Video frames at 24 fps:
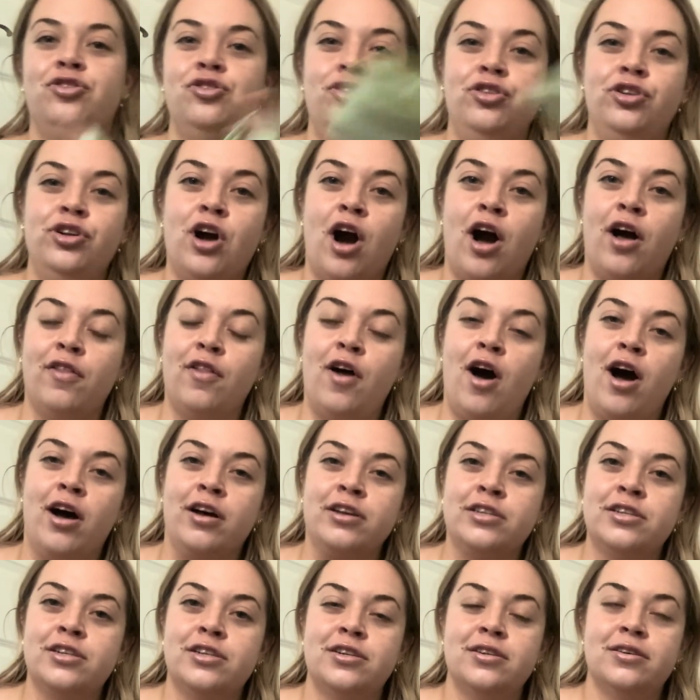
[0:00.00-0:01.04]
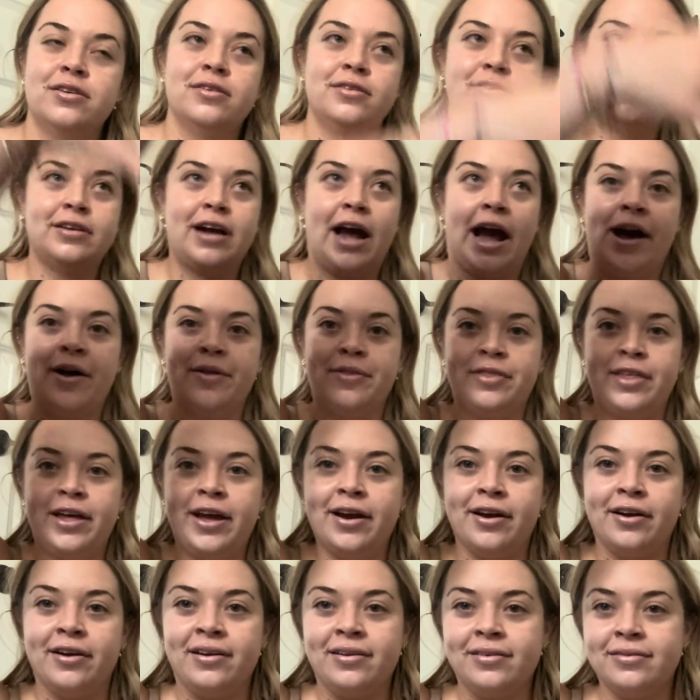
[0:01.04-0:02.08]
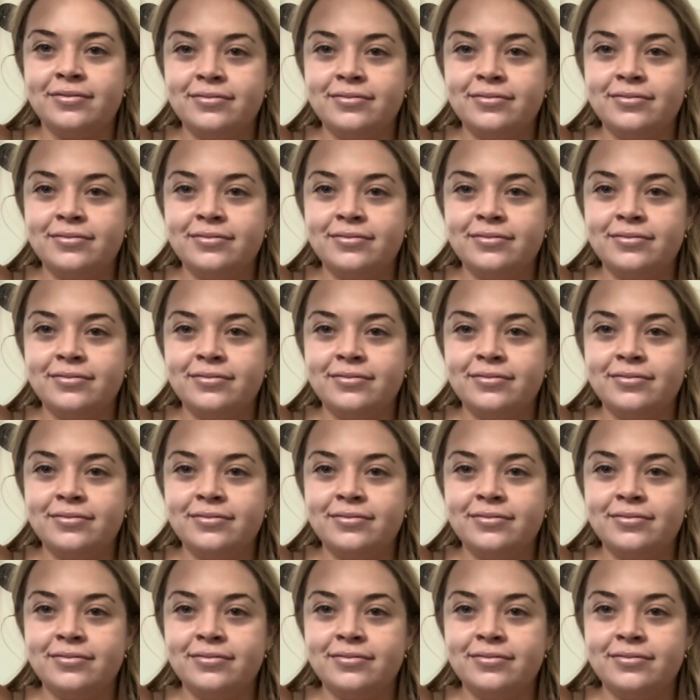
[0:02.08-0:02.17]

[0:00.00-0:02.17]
got lost out there.